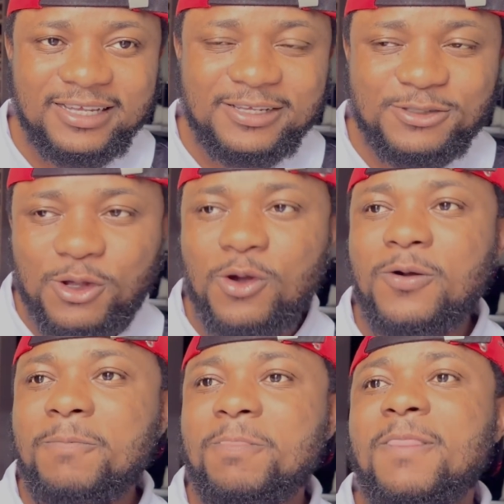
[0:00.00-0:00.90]

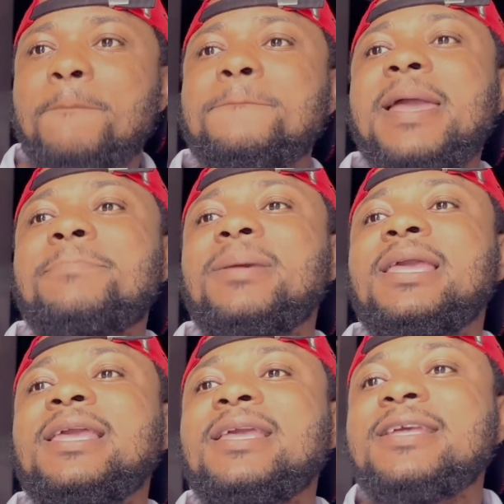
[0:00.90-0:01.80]
So
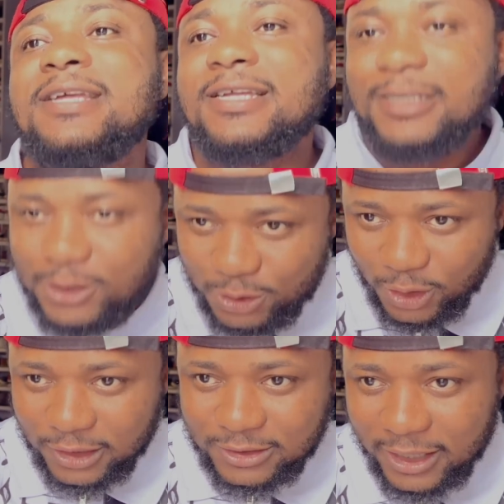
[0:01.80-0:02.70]
maybe the
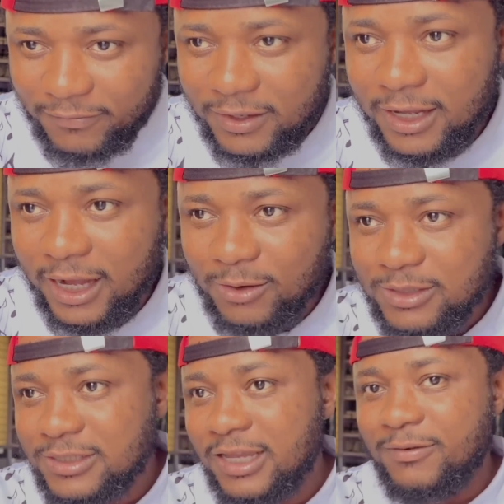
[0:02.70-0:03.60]
drug trafficker, who
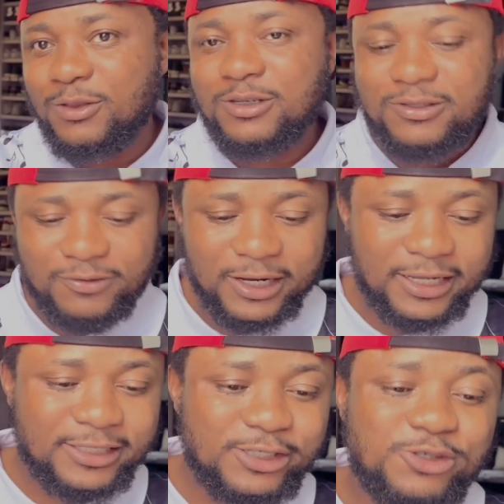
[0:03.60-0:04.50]
is Davido's
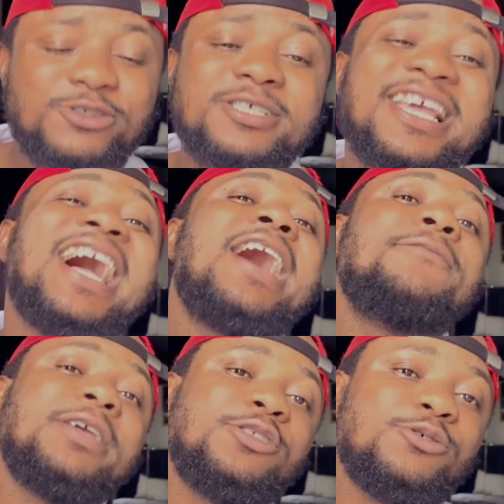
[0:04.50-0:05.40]
friend, is using that
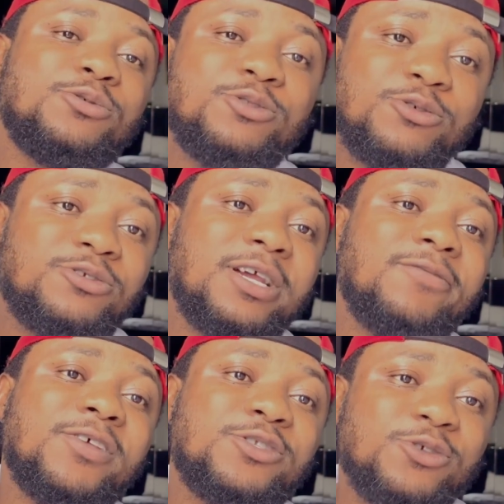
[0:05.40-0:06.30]
avenue to
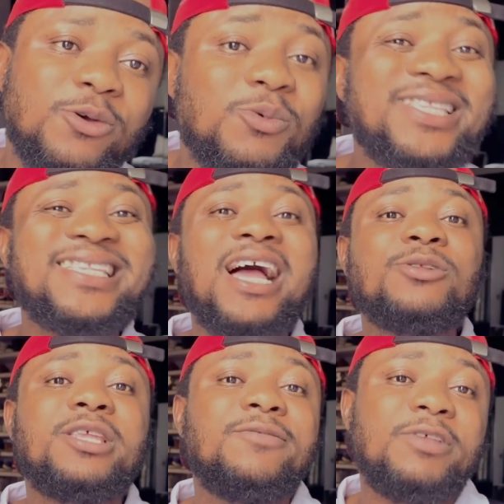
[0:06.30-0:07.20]
traffic drugs
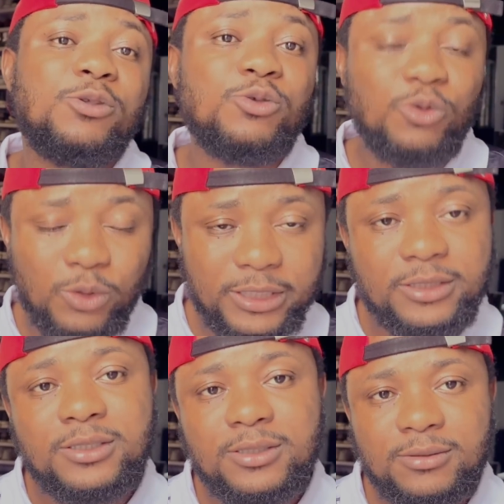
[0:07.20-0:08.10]
without Davido knowing.
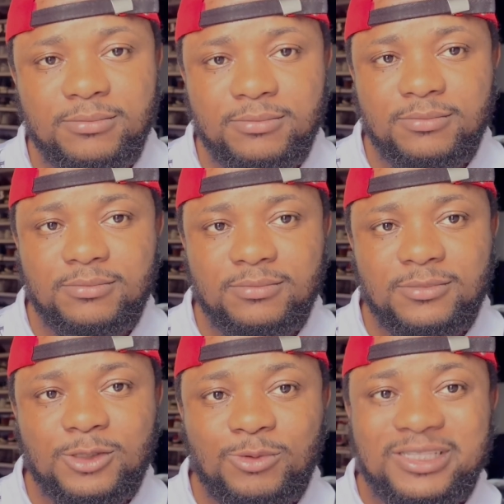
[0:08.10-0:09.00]

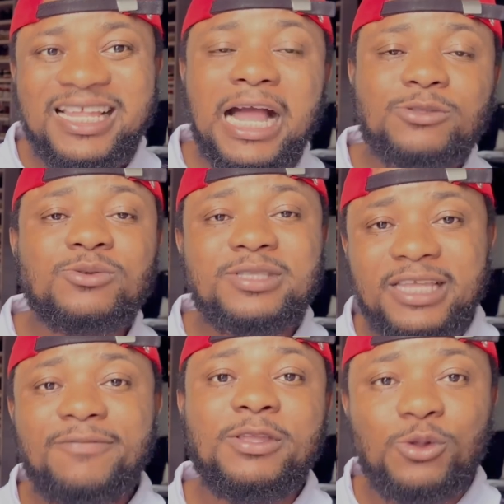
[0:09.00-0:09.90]
Without
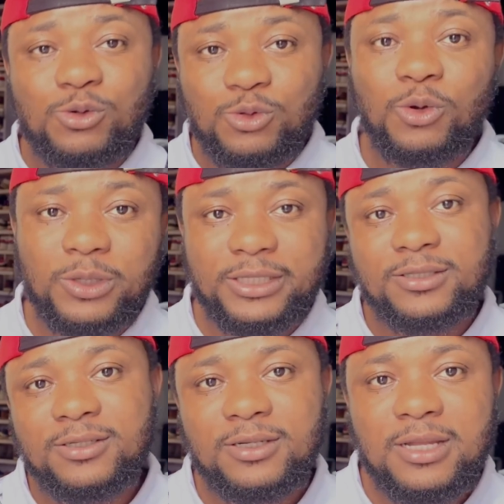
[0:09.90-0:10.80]
Davido knowing.
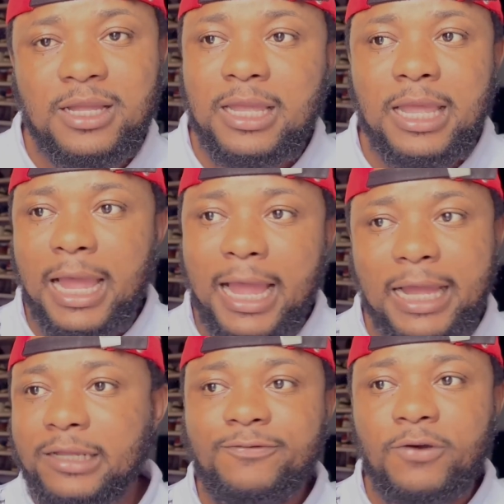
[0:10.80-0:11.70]

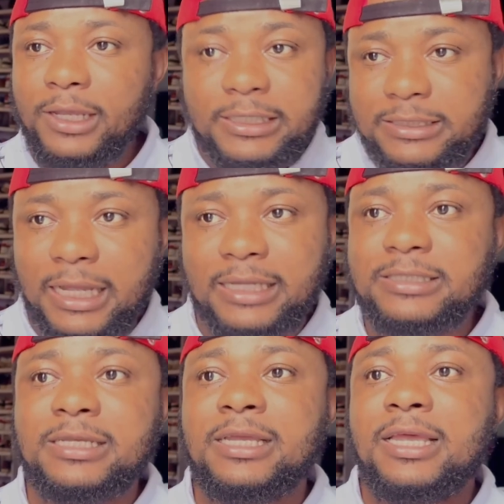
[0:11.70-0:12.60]
And for
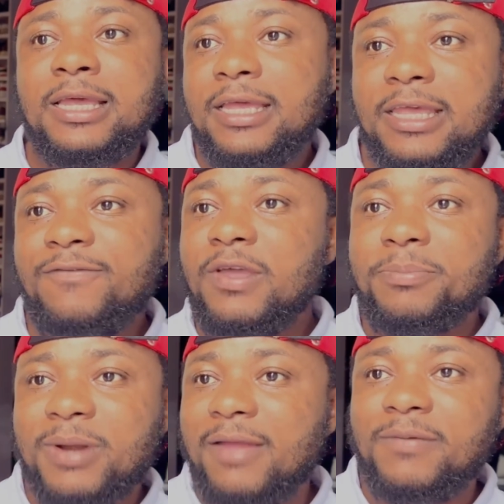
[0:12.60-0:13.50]
instance, if a
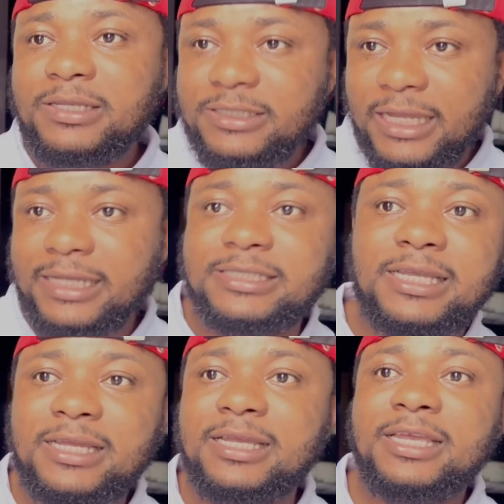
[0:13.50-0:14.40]
private
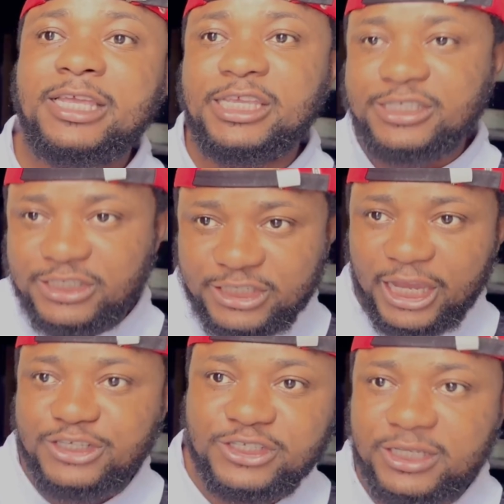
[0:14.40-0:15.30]
jet is
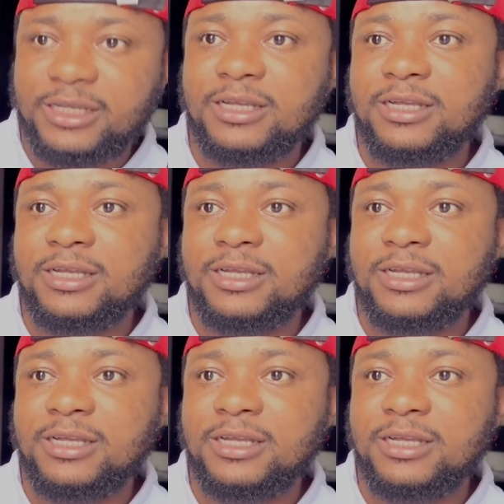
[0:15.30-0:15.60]
searched